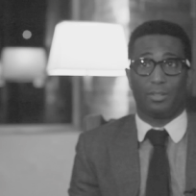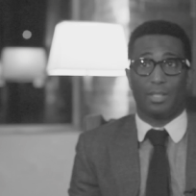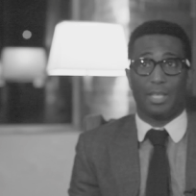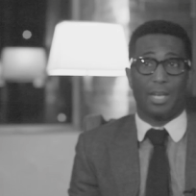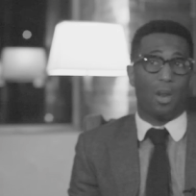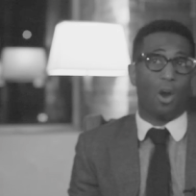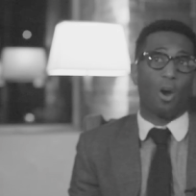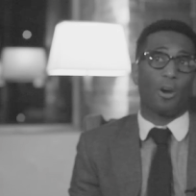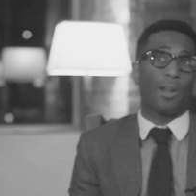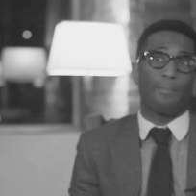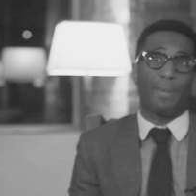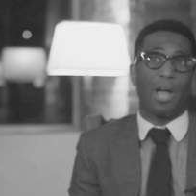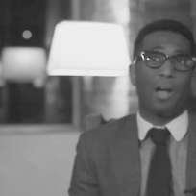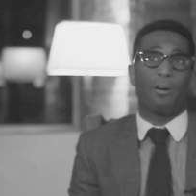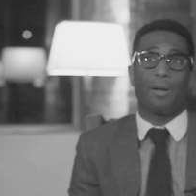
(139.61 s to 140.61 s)
that aren't
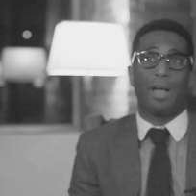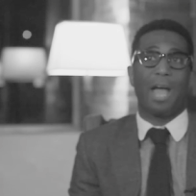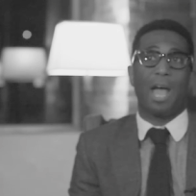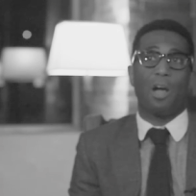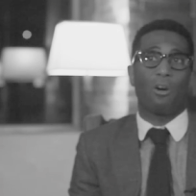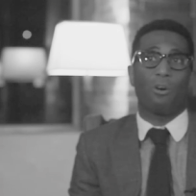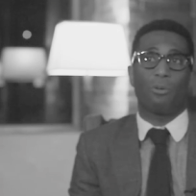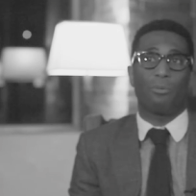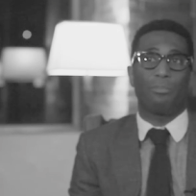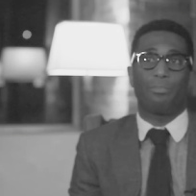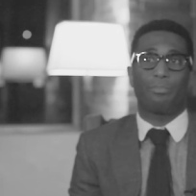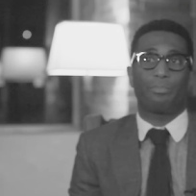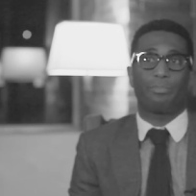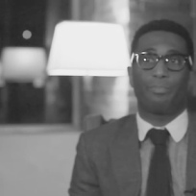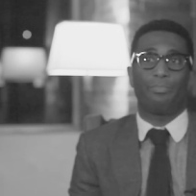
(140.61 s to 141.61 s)
about how
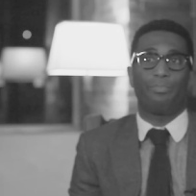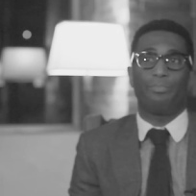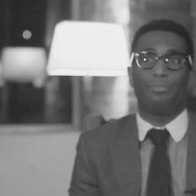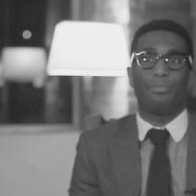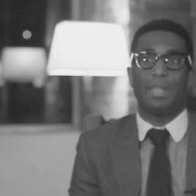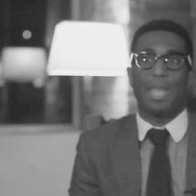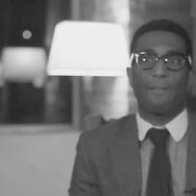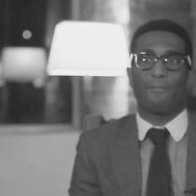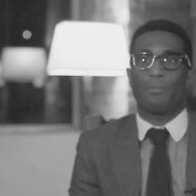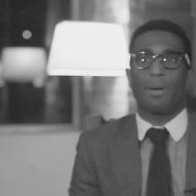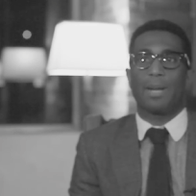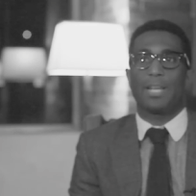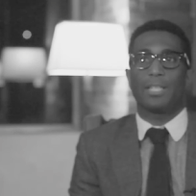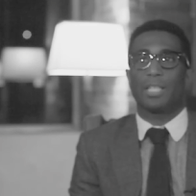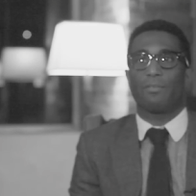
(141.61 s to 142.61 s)

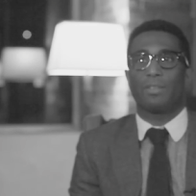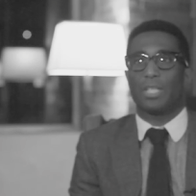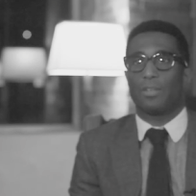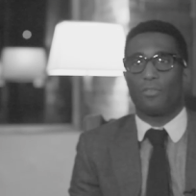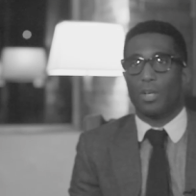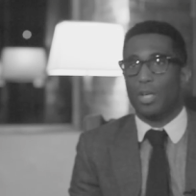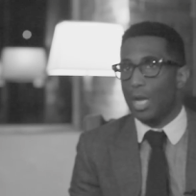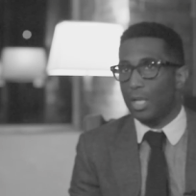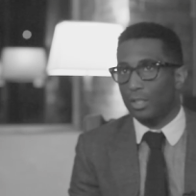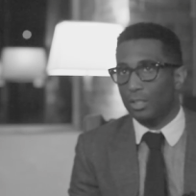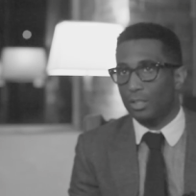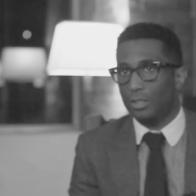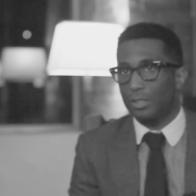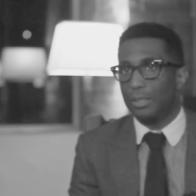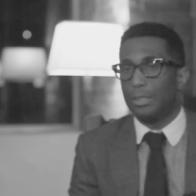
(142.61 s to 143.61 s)
everybody's of a different color.